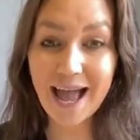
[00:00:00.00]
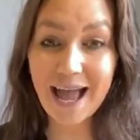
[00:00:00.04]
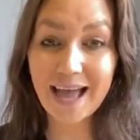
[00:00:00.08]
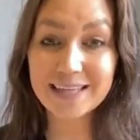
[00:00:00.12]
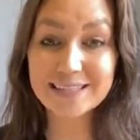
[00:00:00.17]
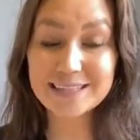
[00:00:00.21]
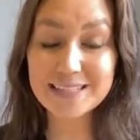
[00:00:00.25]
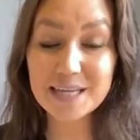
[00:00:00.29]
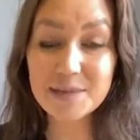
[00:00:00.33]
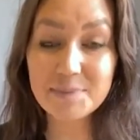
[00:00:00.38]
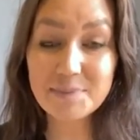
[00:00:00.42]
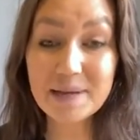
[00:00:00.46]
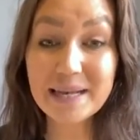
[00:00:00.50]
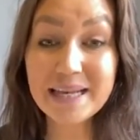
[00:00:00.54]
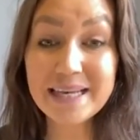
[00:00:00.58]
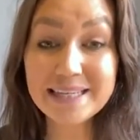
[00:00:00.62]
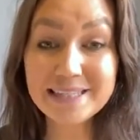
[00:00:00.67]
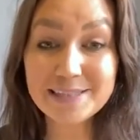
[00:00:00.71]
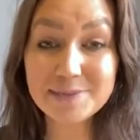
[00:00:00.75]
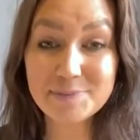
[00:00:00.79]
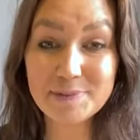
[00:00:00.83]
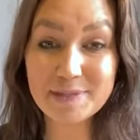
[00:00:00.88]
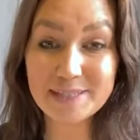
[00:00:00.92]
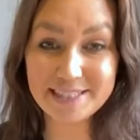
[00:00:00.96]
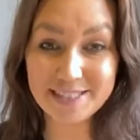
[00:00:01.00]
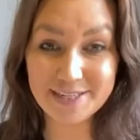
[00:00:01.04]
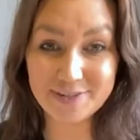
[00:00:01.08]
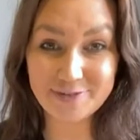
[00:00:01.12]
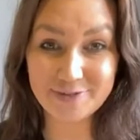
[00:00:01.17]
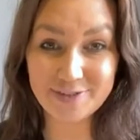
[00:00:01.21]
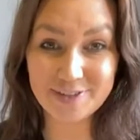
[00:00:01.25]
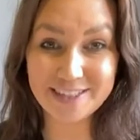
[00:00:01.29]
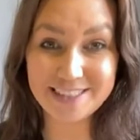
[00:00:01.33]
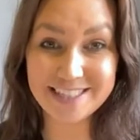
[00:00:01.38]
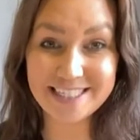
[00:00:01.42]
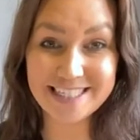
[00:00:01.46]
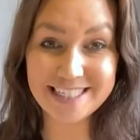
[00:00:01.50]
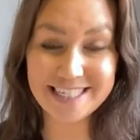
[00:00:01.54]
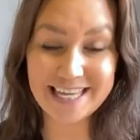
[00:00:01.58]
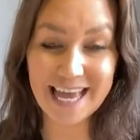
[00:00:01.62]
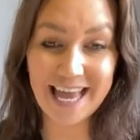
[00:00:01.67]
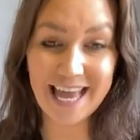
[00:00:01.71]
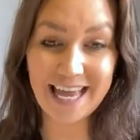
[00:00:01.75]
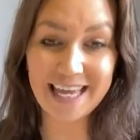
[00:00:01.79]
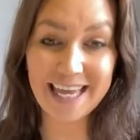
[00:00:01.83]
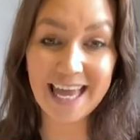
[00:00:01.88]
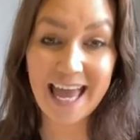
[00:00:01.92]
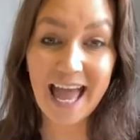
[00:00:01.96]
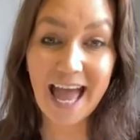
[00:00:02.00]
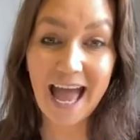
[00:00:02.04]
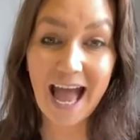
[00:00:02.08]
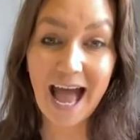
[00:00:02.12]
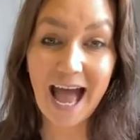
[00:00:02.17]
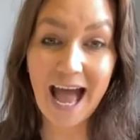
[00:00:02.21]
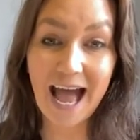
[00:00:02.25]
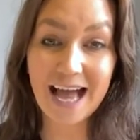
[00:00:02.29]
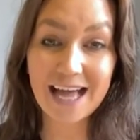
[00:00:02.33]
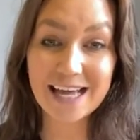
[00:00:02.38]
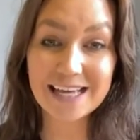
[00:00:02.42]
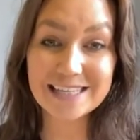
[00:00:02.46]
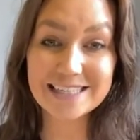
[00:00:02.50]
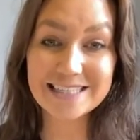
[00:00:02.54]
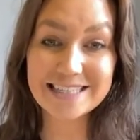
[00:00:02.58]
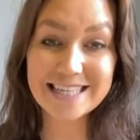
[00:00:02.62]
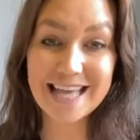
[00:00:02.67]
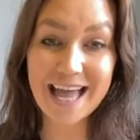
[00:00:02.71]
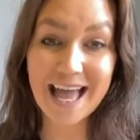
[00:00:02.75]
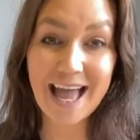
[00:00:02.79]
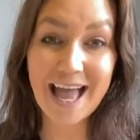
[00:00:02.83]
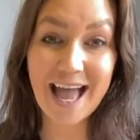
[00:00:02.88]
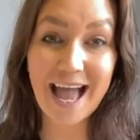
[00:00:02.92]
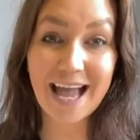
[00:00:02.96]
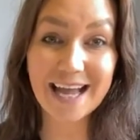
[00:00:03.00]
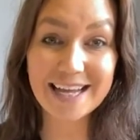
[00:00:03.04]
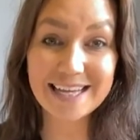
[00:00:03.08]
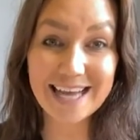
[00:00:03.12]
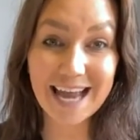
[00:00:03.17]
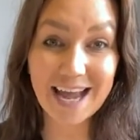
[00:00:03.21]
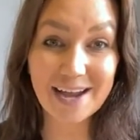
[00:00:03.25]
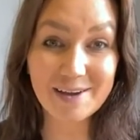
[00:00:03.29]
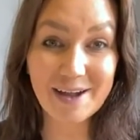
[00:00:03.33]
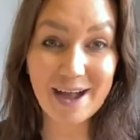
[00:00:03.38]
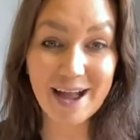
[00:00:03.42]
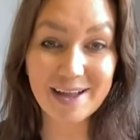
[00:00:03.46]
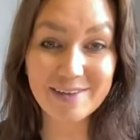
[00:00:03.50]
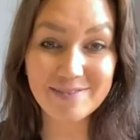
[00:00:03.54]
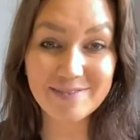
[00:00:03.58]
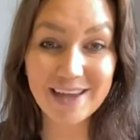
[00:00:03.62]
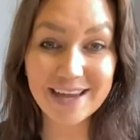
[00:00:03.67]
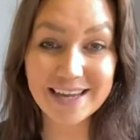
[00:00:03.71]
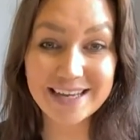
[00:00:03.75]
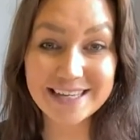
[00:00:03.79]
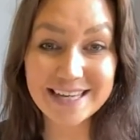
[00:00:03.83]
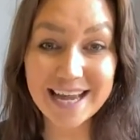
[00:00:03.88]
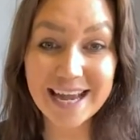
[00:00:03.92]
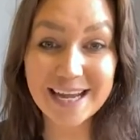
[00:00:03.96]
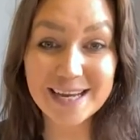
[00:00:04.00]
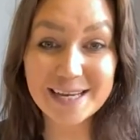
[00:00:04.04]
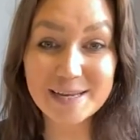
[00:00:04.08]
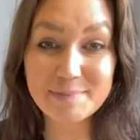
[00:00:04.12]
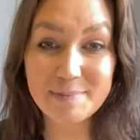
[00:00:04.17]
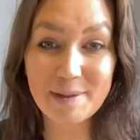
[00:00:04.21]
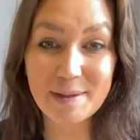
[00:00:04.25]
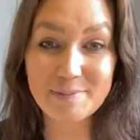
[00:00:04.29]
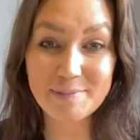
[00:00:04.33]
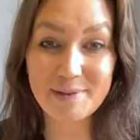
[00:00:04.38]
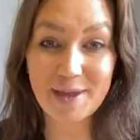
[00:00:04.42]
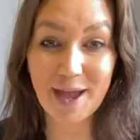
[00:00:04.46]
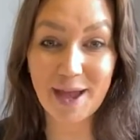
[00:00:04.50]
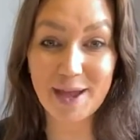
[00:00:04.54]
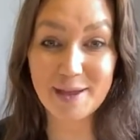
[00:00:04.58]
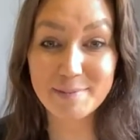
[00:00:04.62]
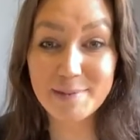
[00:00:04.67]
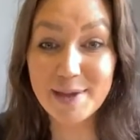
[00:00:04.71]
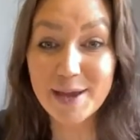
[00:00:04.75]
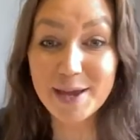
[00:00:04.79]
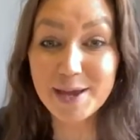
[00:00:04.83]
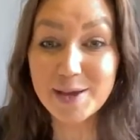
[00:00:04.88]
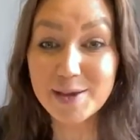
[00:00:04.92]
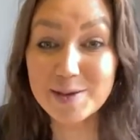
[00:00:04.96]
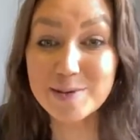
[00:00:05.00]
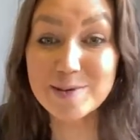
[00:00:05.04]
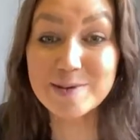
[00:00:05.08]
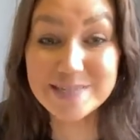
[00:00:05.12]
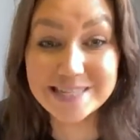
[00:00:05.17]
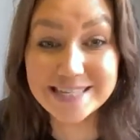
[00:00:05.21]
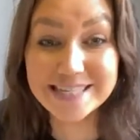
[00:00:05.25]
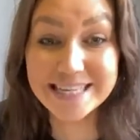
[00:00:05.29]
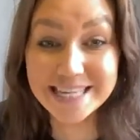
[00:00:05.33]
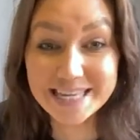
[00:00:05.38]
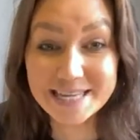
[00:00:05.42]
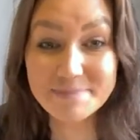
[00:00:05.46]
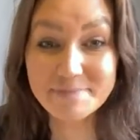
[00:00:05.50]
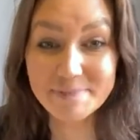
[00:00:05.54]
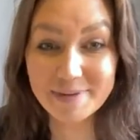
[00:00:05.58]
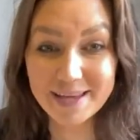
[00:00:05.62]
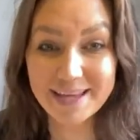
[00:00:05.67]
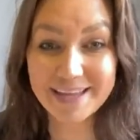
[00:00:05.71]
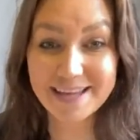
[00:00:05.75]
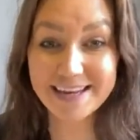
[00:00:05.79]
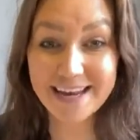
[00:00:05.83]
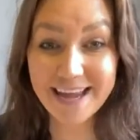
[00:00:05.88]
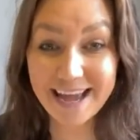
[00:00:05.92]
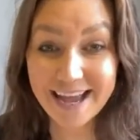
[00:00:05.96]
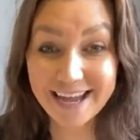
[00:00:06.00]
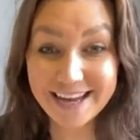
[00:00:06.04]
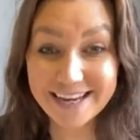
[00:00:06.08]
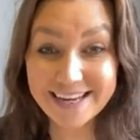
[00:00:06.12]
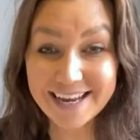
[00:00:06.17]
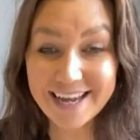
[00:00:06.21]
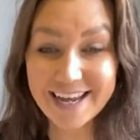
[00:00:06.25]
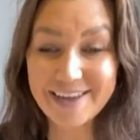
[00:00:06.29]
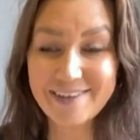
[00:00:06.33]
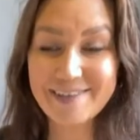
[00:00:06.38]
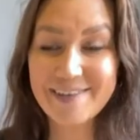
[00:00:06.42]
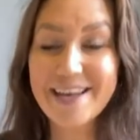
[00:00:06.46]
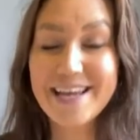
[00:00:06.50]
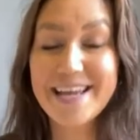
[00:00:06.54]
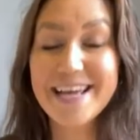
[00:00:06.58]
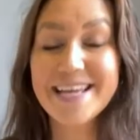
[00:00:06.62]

It's going to be a little bit different today, as uh, I now have a tiny baby at home who's sleeping. I know.